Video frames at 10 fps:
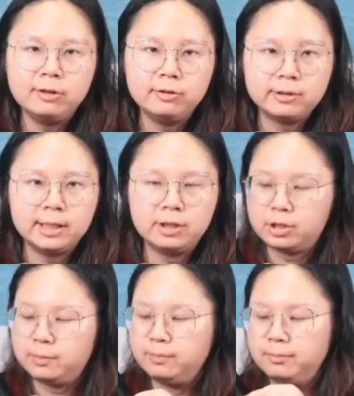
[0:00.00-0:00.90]

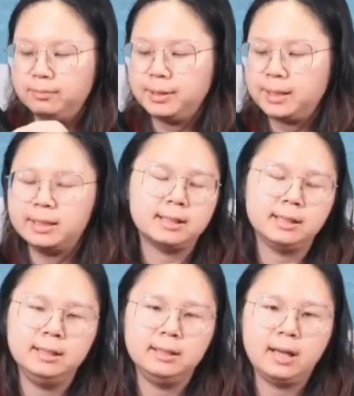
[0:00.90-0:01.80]
usage because it,